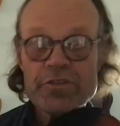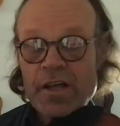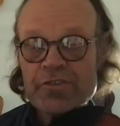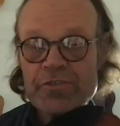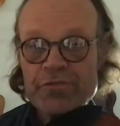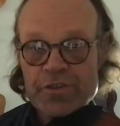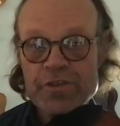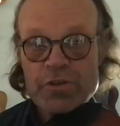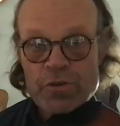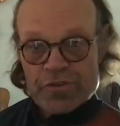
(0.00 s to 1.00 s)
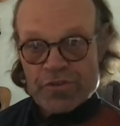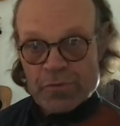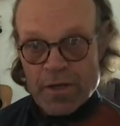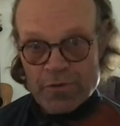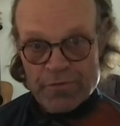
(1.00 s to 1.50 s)
lots of D chords
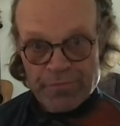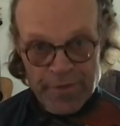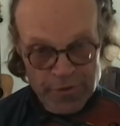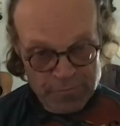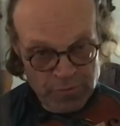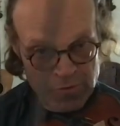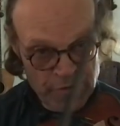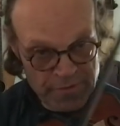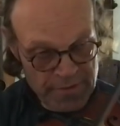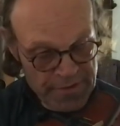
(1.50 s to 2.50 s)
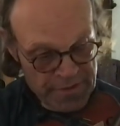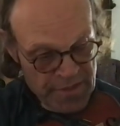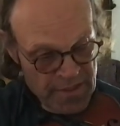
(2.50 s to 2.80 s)
around the fingerboard, like